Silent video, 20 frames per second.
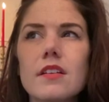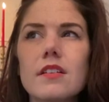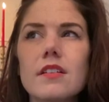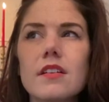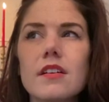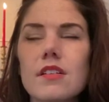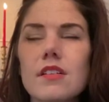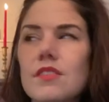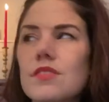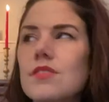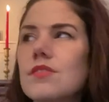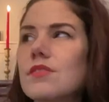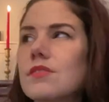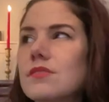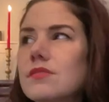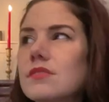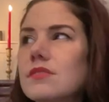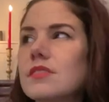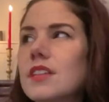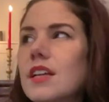Oh,
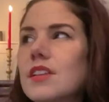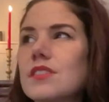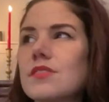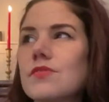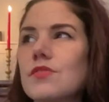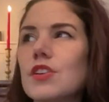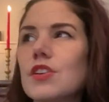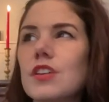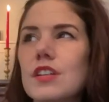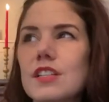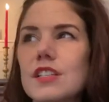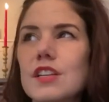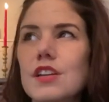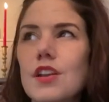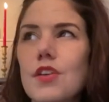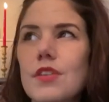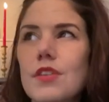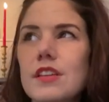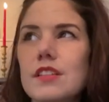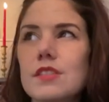that doesn't feel good to
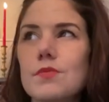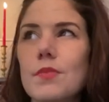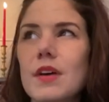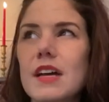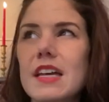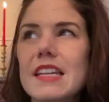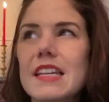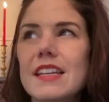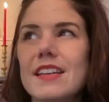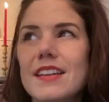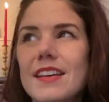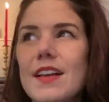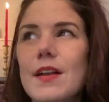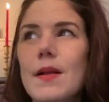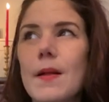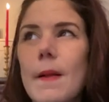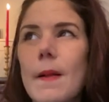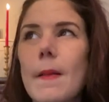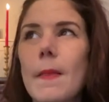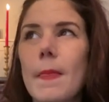notice, but
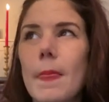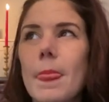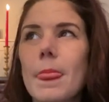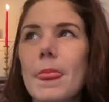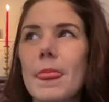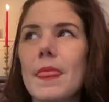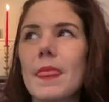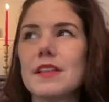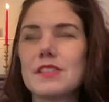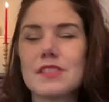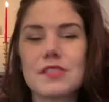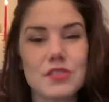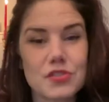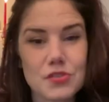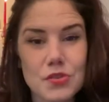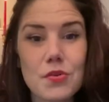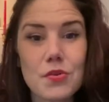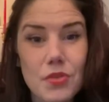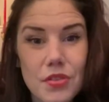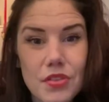that's the
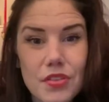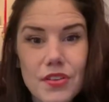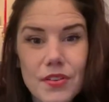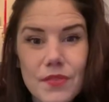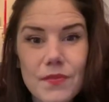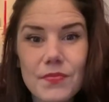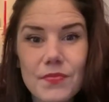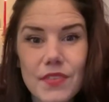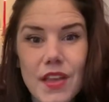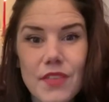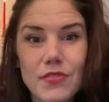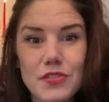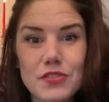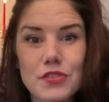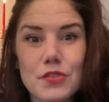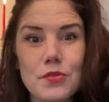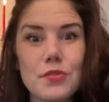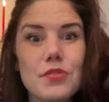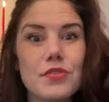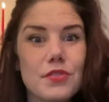truth. And the
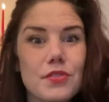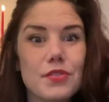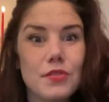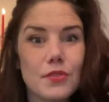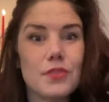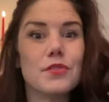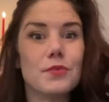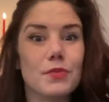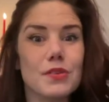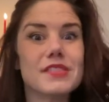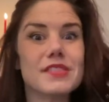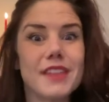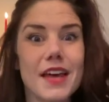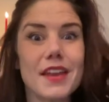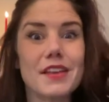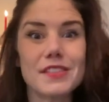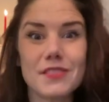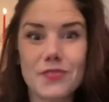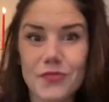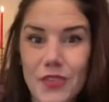truth will set
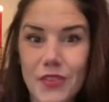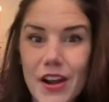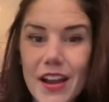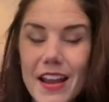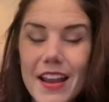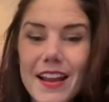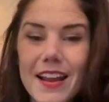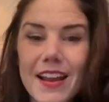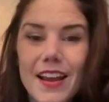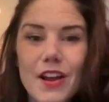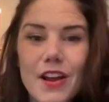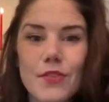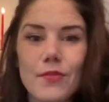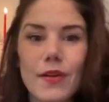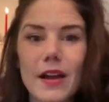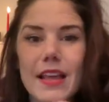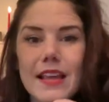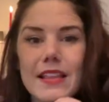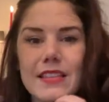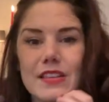us free,
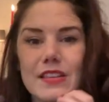right?